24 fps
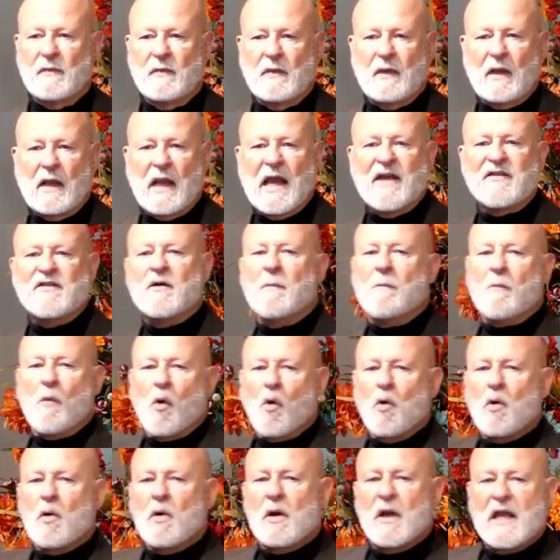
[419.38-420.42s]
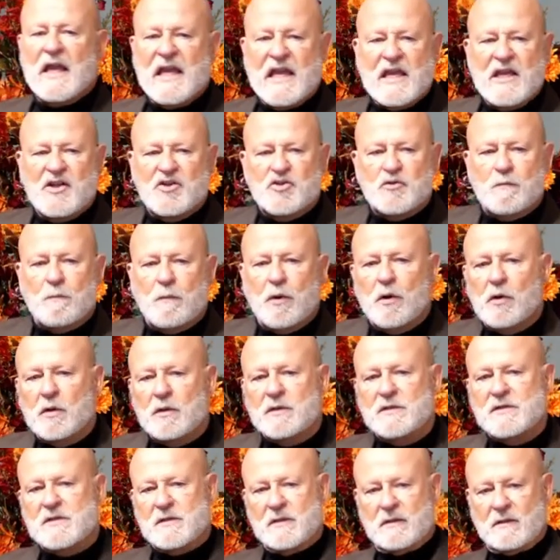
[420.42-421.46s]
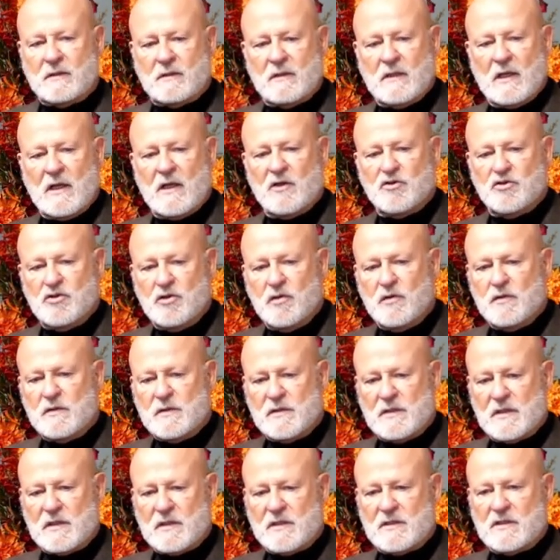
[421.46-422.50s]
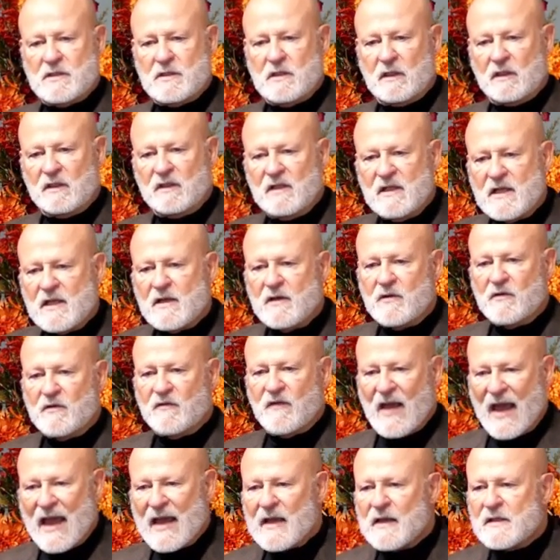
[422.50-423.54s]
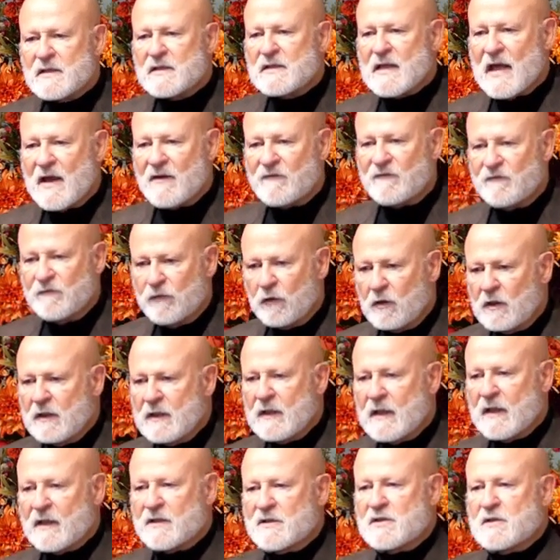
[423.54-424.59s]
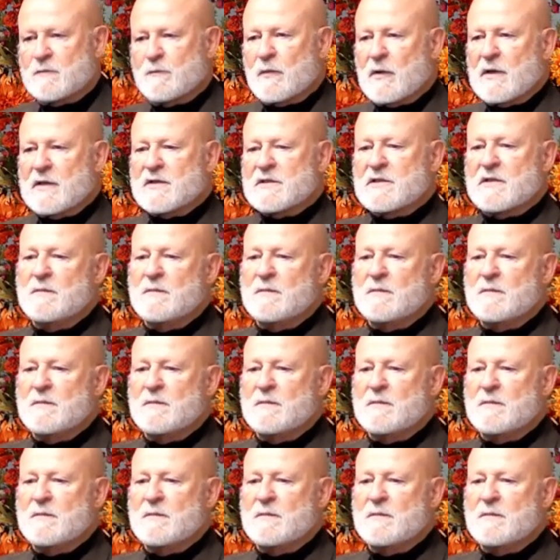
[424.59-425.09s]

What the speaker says: And the more each person chooses to live as that fully expressed